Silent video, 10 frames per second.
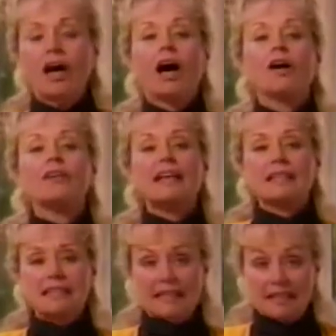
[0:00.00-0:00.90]
of a
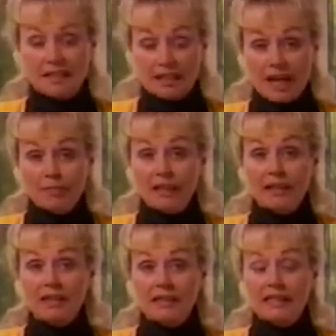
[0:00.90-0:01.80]

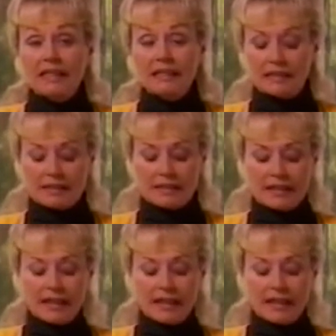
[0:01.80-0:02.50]
systemic disease.